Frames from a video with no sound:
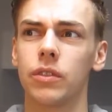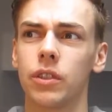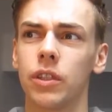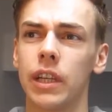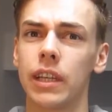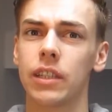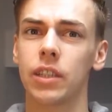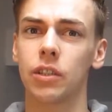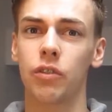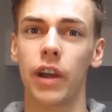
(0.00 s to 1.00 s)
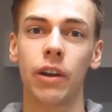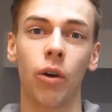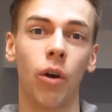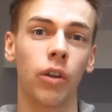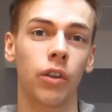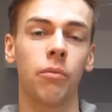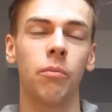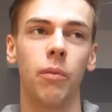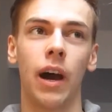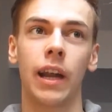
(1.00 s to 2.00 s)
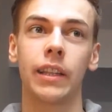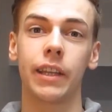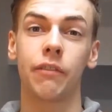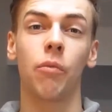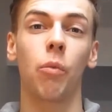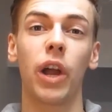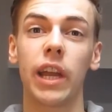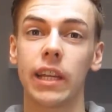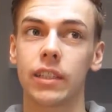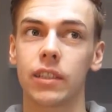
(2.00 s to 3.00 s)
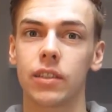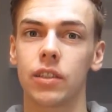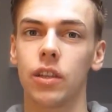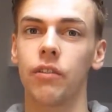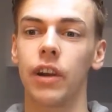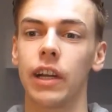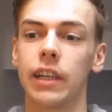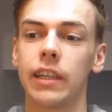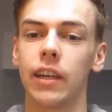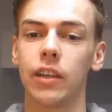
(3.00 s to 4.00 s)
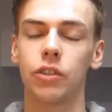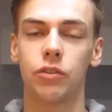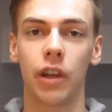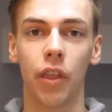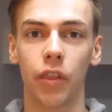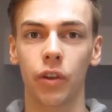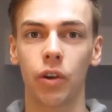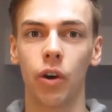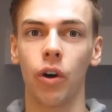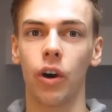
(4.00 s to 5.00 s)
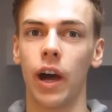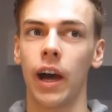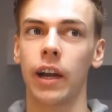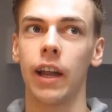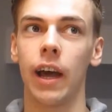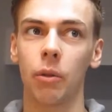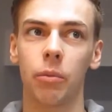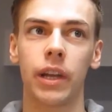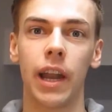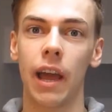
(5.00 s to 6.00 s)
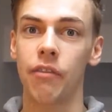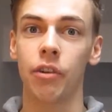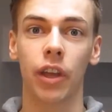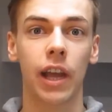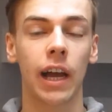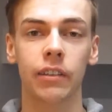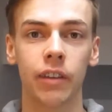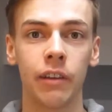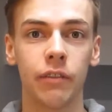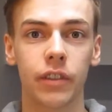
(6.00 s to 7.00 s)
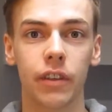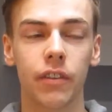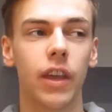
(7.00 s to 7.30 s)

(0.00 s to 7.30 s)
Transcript: you need to train all of them and in different ways to really strengthen the core and help in every other kind of lift.